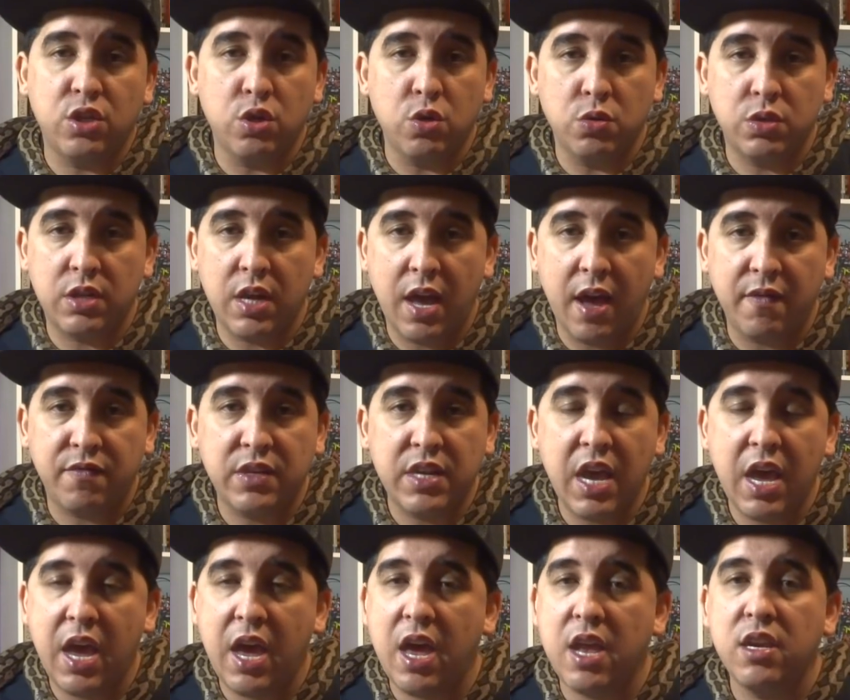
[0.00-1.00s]
Use
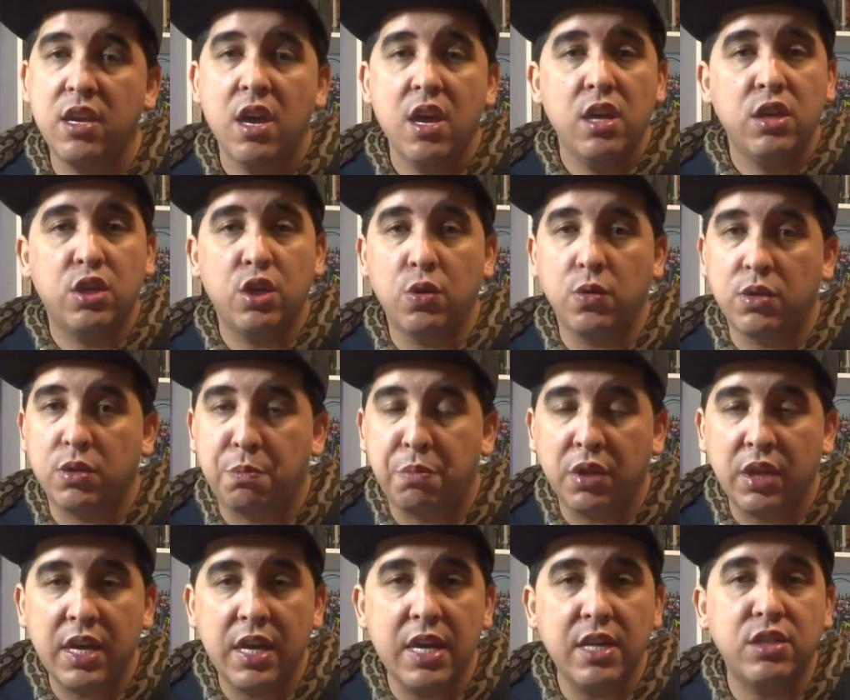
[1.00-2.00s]
F10, use
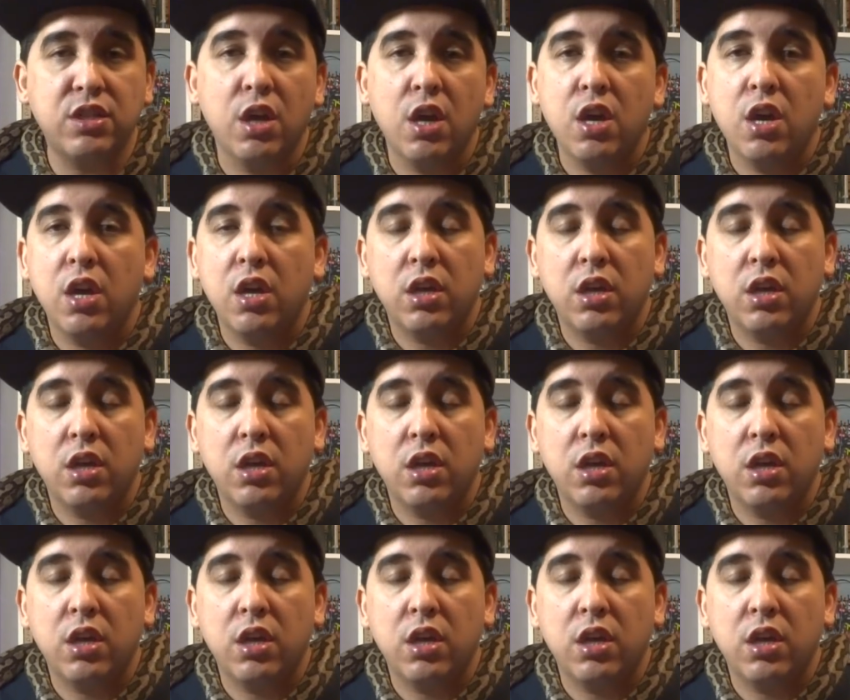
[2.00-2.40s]
bleach,